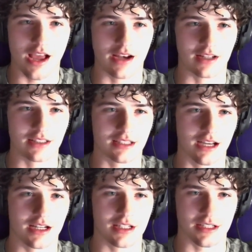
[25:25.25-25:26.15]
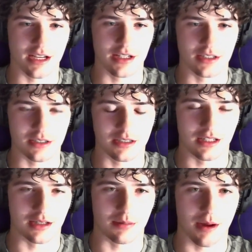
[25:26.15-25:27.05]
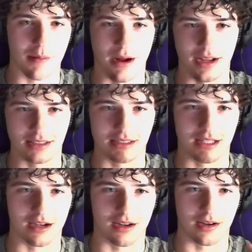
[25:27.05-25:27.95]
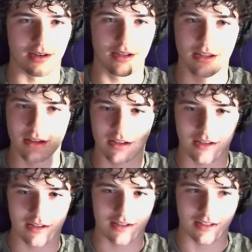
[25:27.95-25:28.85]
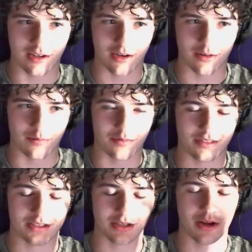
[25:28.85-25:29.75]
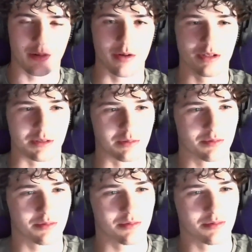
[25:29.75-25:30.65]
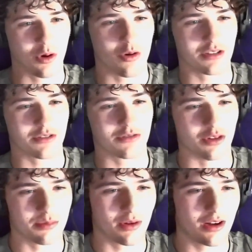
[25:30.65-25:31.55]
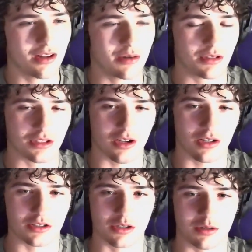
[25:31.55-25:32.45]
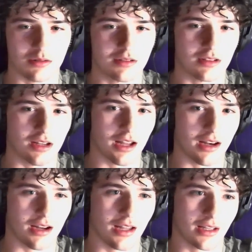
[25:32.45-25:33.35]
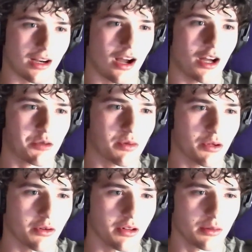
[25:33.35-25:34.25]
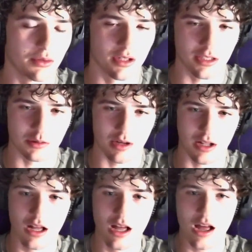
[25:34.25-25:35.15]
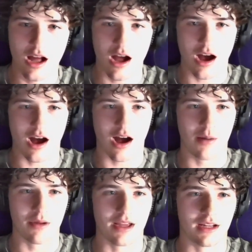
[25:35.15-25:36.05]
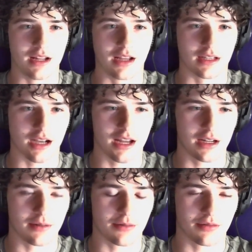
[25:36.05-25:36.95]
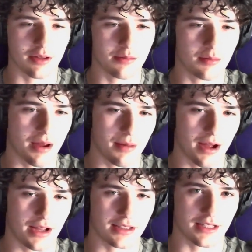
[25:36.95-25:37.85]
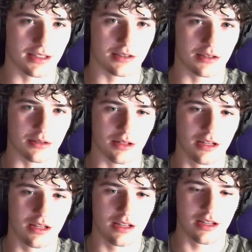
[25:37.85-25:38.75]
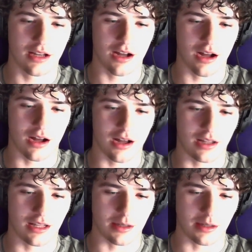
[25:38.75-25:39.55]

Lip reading: it just kind of changed like my mindset on, you know, so it was towards football and was also like an entrepreneurial book as well. And it kind of flipped my mindset to like